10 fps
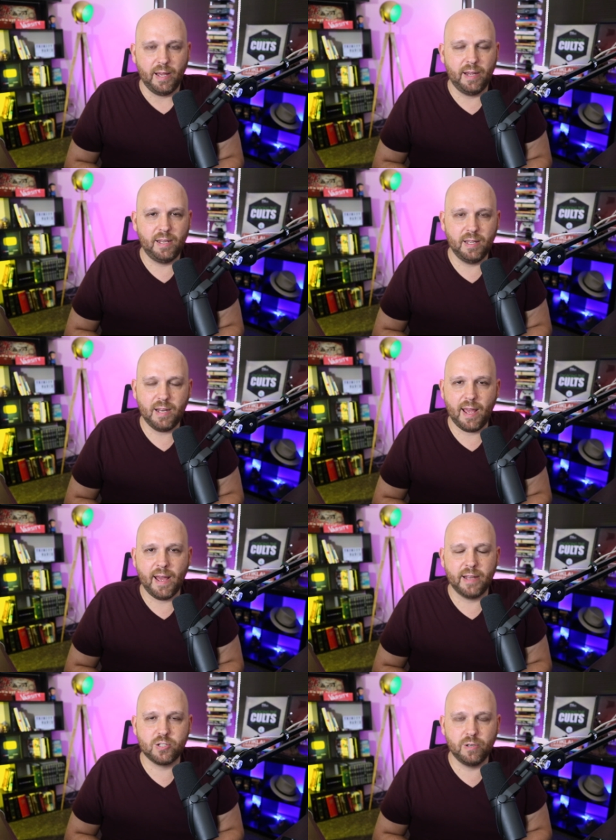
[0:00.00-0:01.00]
again
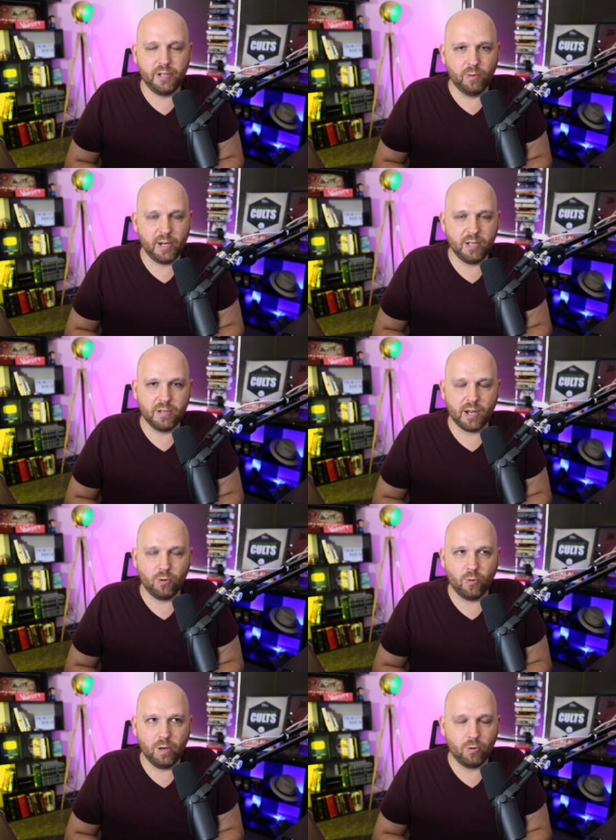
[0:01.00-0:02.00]
at
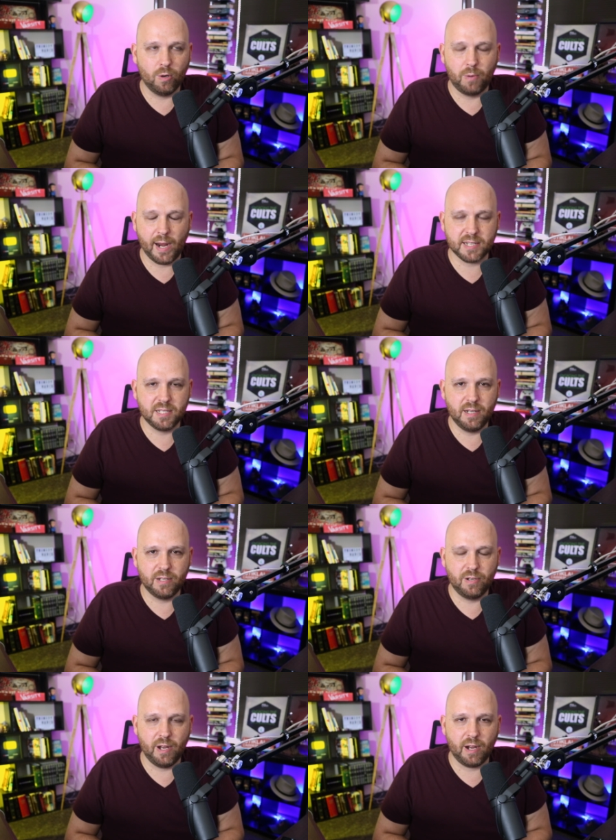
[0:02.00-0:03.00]
trinityradio.org or
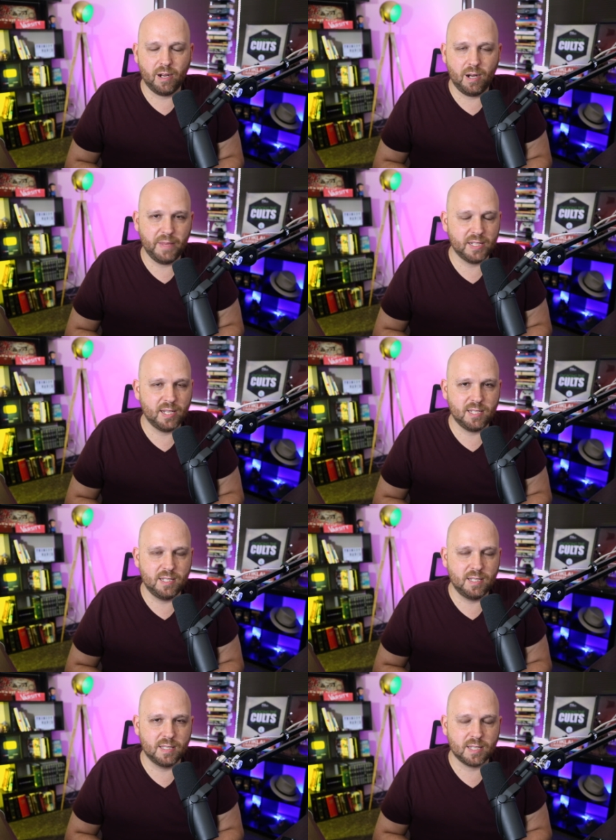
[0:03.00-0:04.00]
braxtonhunter.com. That takes you
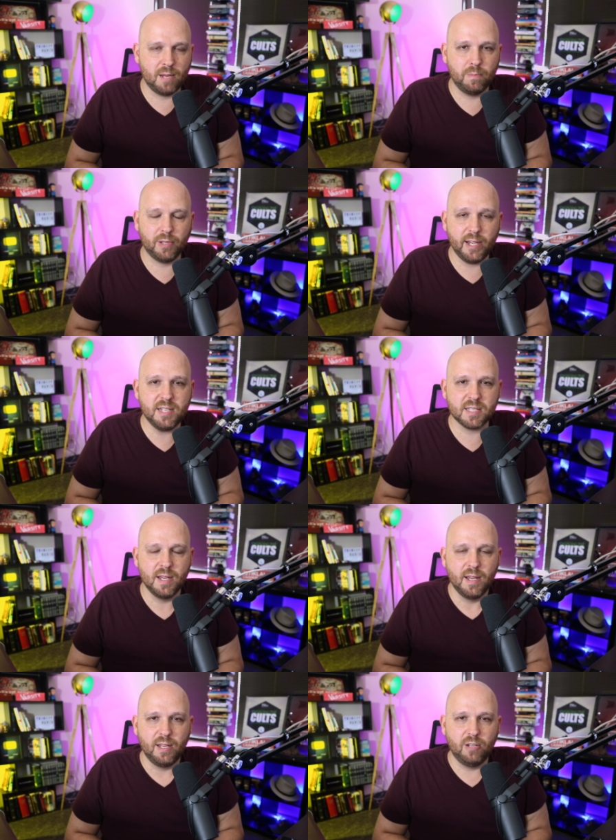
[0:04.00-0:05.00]
to the same place.
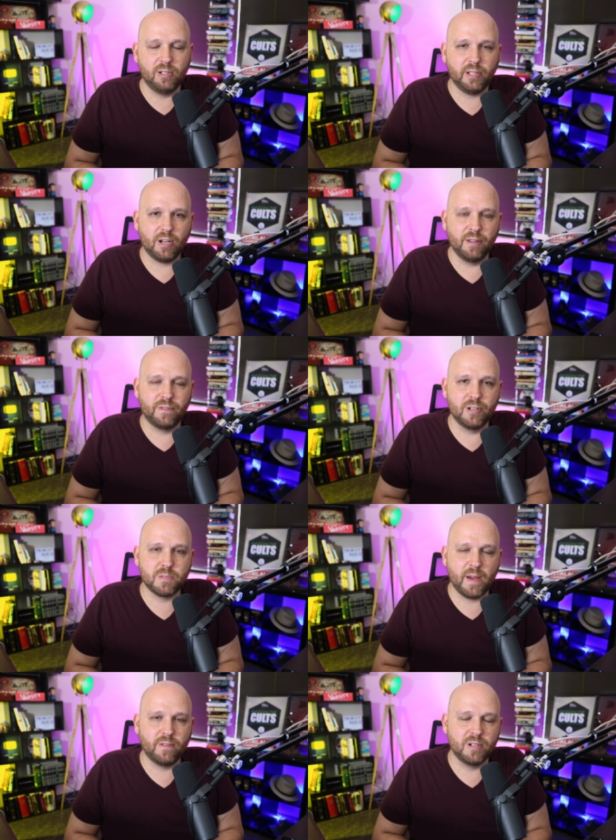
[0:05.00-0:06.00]
You can click on the verse
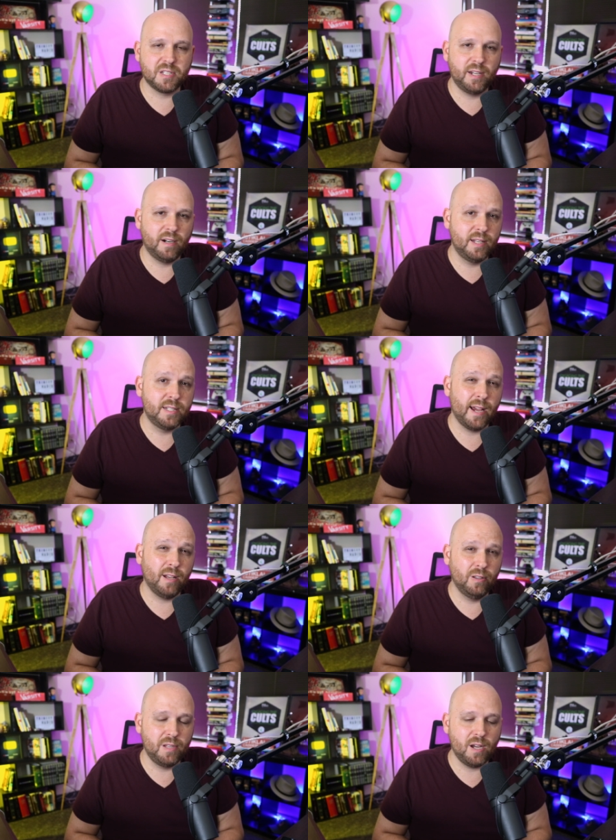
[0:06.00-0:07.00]
by verse there and
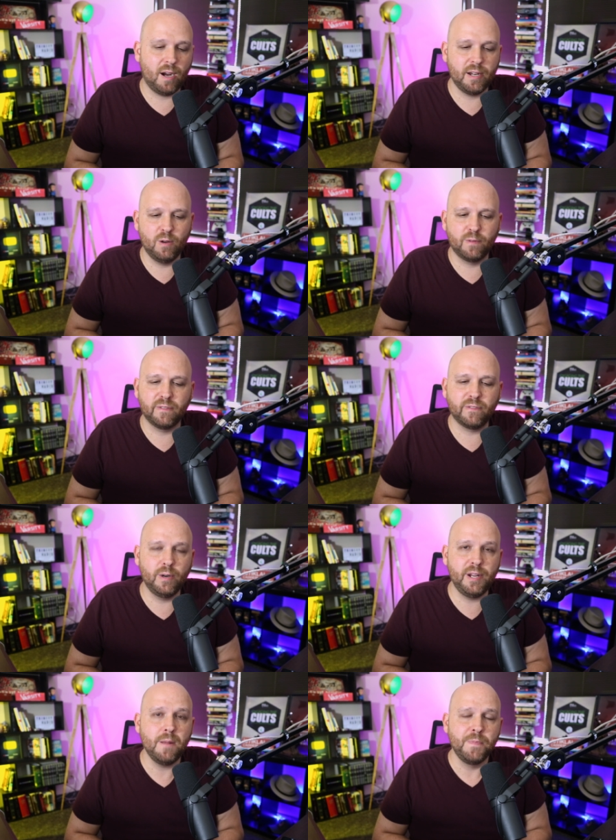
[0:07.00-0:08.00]
download the audio for
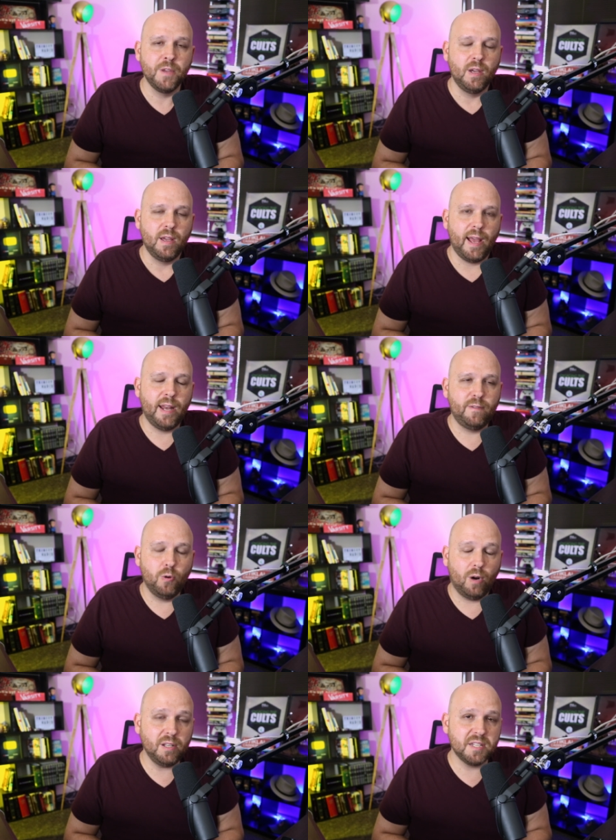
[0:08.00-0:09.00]
free. And if
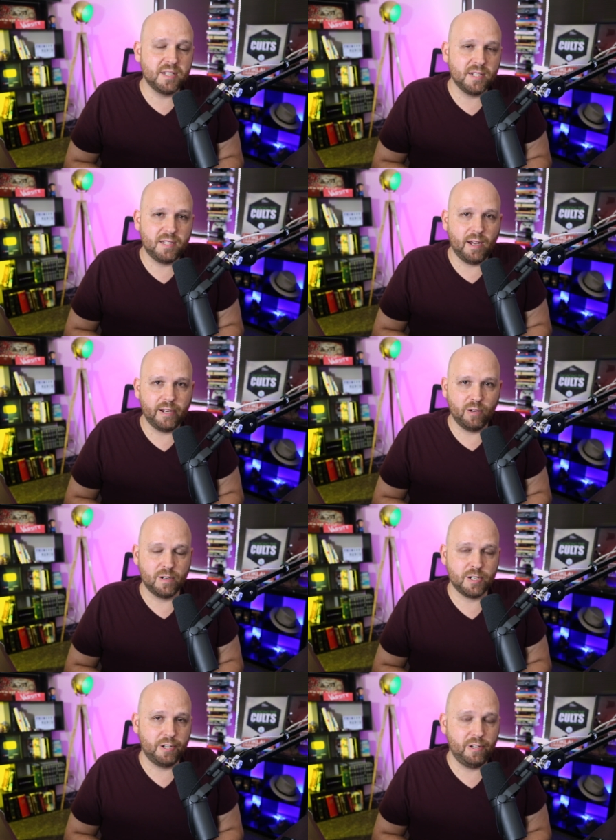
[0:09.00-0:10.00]
you are listening to the audio
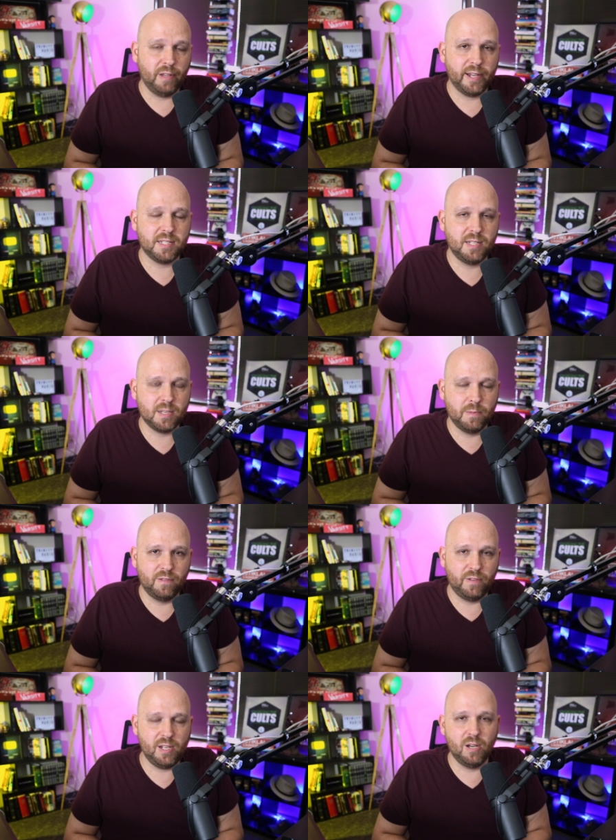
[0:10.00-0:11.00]
version and you like to see some of the
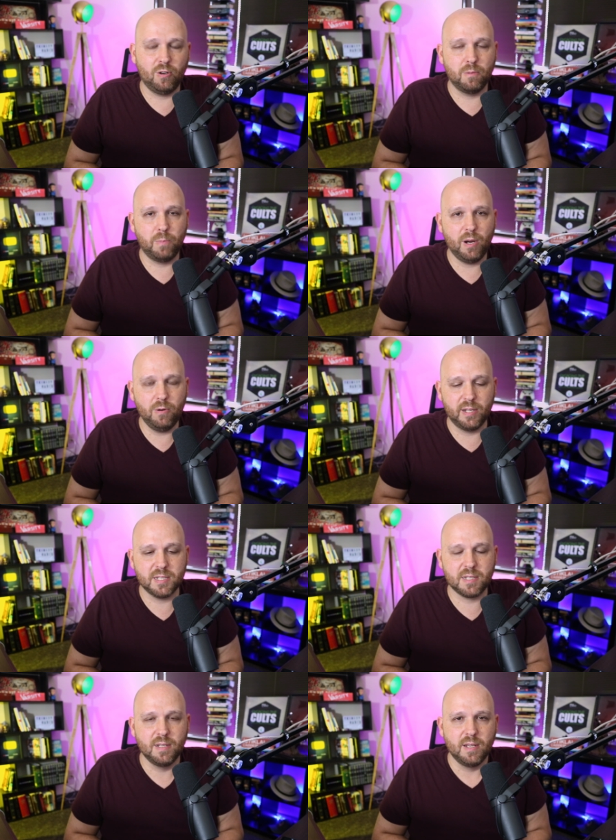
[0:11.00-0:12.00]
video components,